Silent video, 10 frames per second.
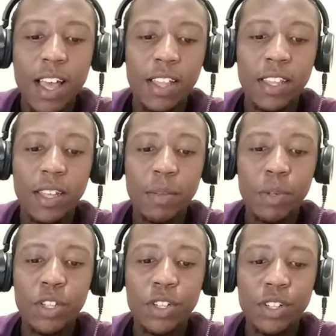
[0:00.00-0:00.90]
and they
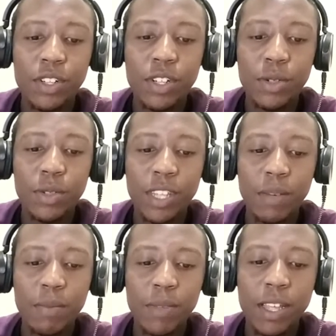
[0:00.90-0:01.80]
bore children to
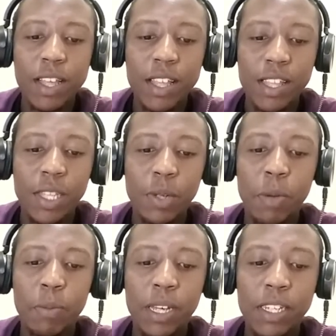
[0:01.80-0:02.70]
them, there
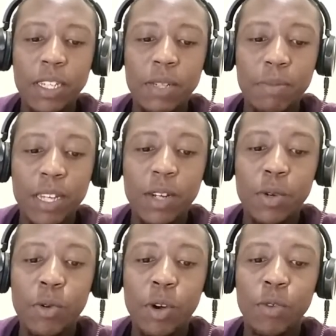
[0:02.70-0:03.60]
were mighty men
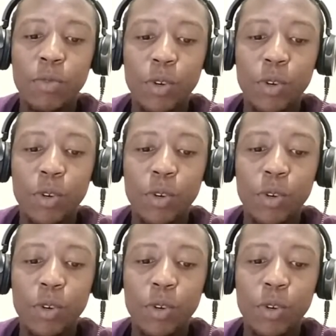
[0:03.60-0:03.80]
who were of